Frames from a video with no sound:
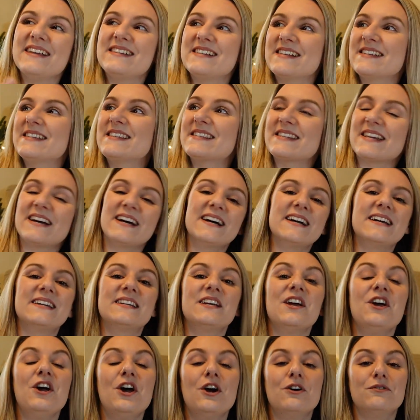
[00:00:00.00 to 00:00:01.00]
just
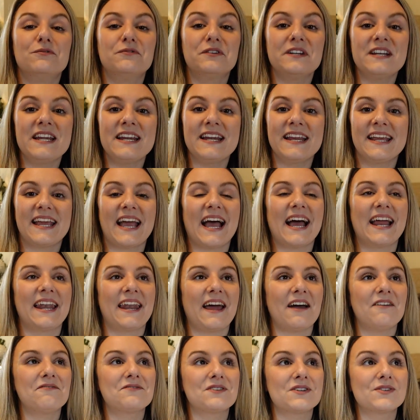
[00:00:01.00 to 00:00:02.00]
started running again
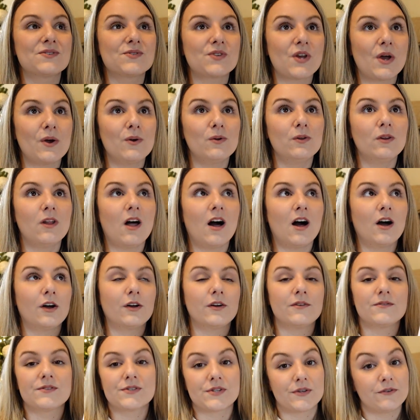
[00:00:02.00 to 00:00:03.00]
after so
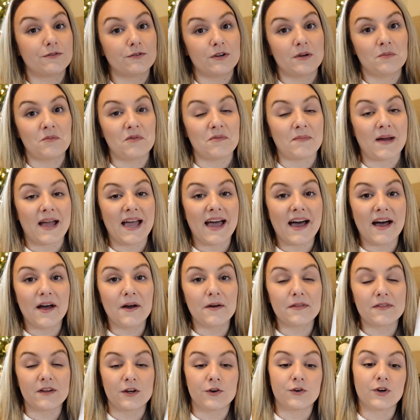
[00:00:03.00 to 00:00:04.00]
long of suffering with my
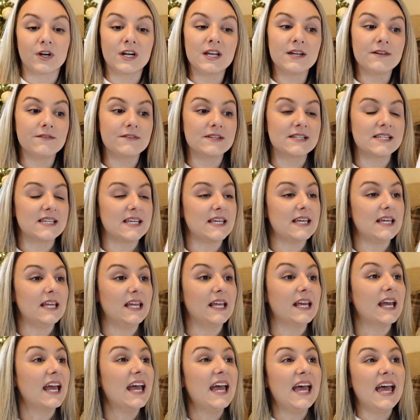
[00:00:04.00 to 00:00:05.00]
health and chronic
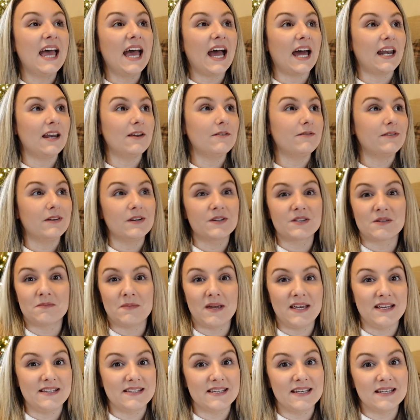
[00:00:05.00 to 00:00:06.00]
fatigue, and it feels
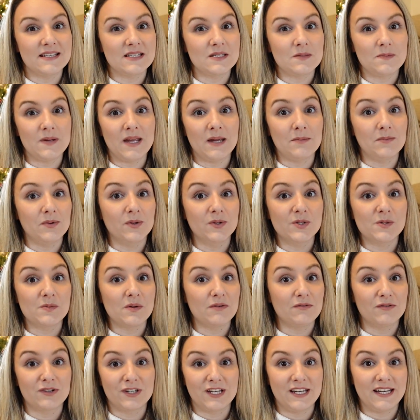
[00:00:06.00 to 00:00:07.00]
amazing to be able to
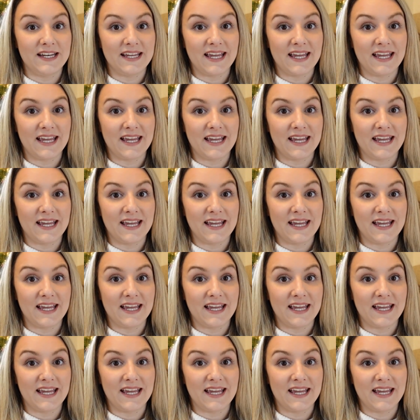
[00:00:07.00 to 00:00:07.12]
be running